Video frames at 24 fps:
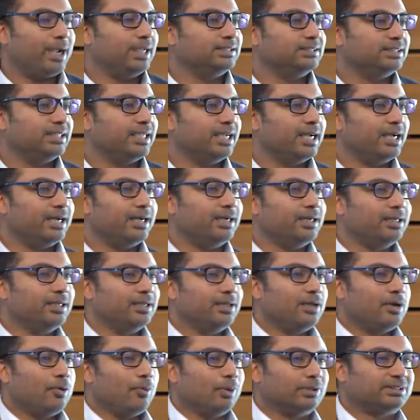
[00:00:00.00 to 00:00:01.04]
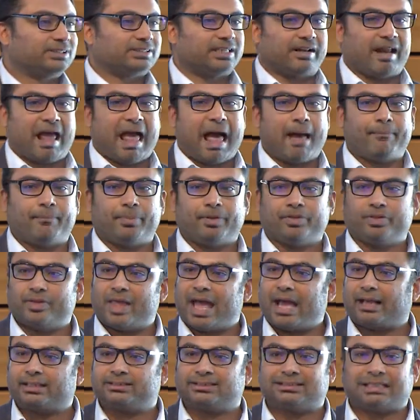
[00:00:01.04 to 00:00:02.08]
idea what's going to happen
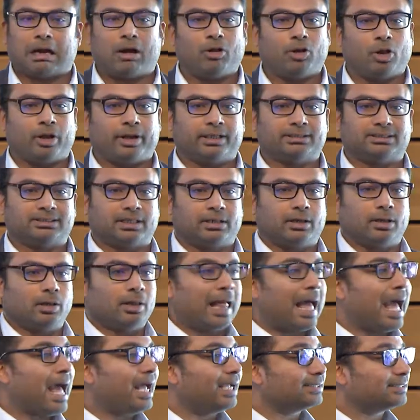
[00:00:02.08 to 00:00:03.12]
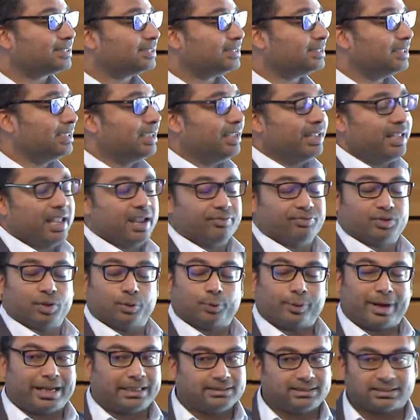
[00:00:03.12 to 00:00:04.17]
next, how long it's going to last, if the
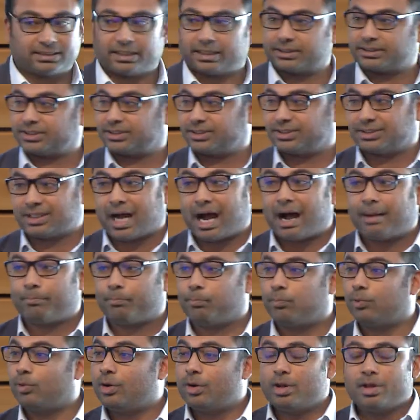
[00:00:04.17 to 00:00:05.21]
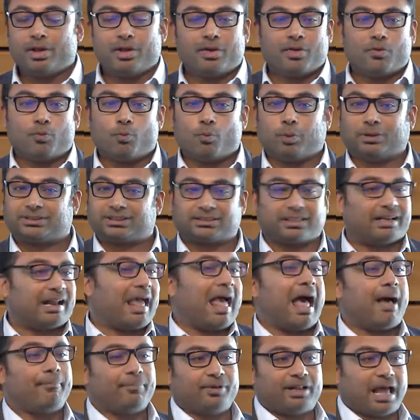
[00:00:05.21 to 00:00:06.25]
rain's going to stop, what's going to
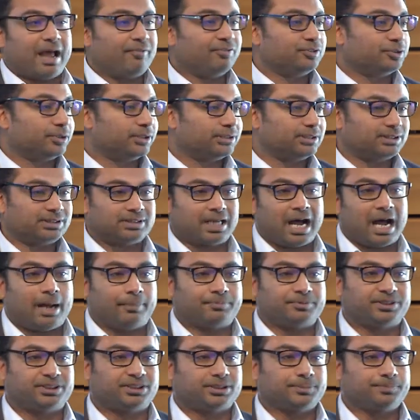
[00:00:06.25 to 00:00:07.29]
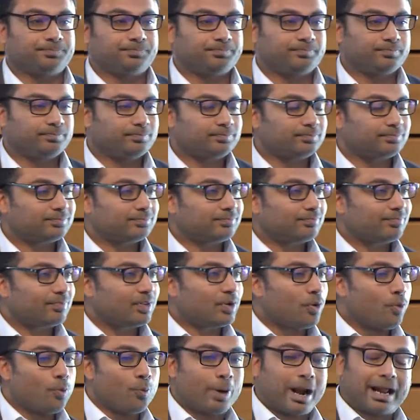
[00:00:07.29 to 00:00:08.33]
happen after it stops,
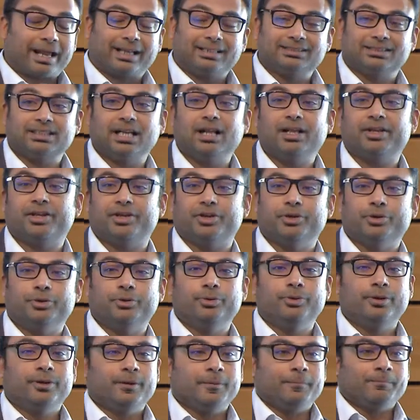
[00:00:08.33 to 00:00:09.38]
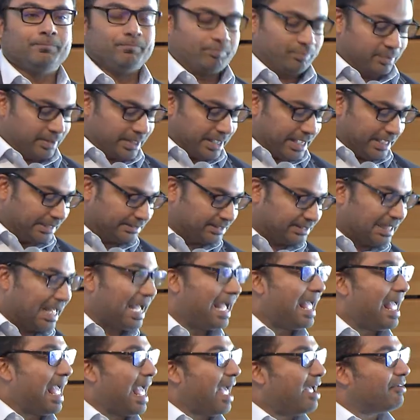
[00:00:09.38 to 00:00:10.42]
what I can tell you is
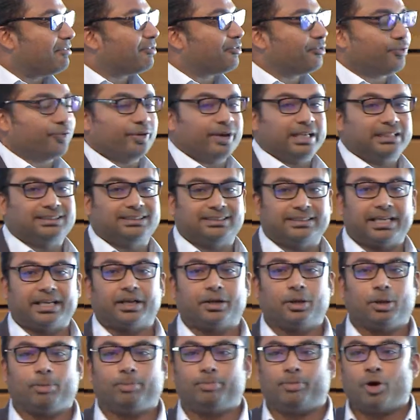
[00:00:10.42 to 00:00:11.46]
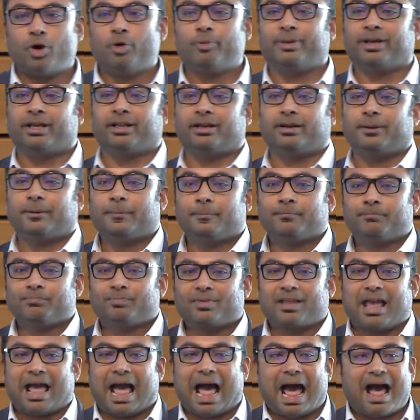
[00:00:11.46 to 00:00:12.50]
that every single moment
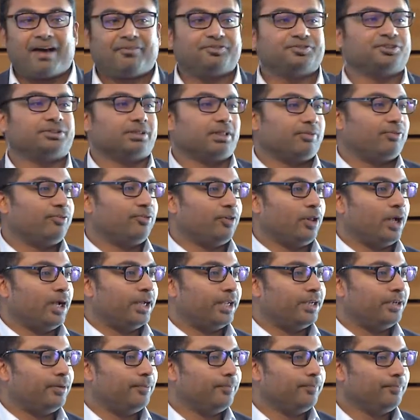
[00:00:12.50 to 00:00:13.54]
after the flood